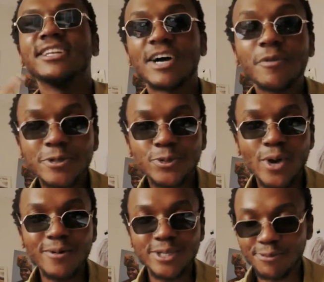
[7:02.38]
tell me
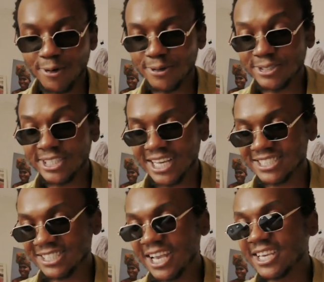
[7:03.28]
which photos you
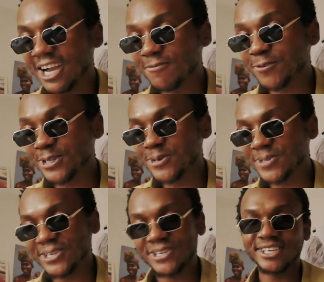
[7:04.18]
guys like. I'm really,
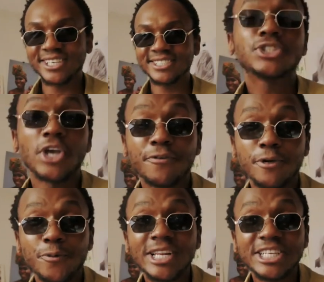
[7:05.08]
really curious. So if
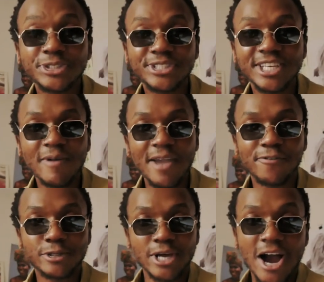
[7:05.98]
you're really interested in my
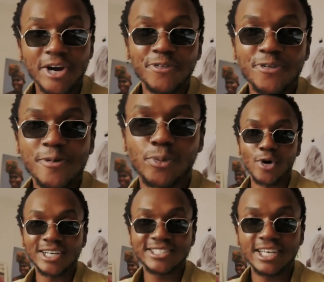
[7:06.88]
photography
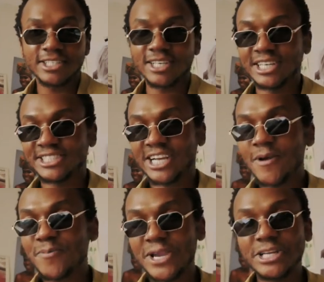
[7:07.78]
process, check out
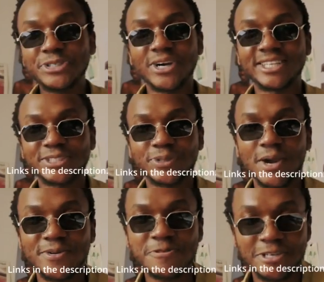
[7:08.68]
my Patreon. That's
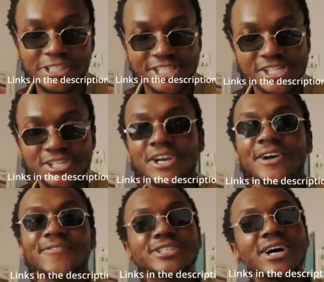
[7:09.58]
where I pretty much teach
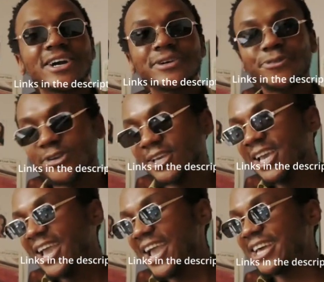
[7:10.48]
photography,
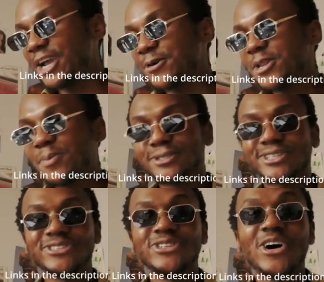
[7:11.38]
and I really
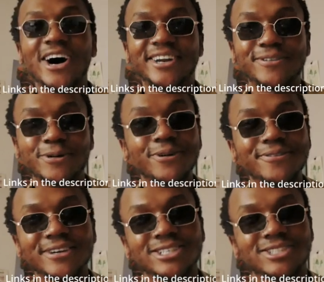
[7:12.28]
post a lot of cool
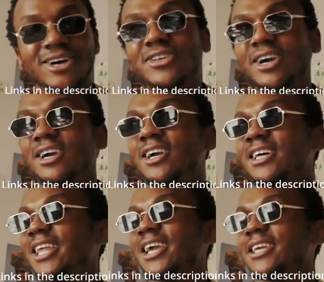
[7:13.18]
videos on there,
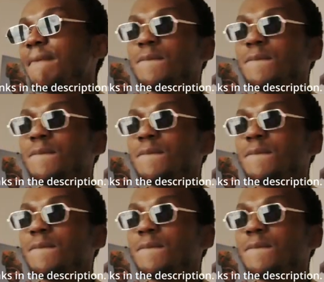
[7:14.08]
like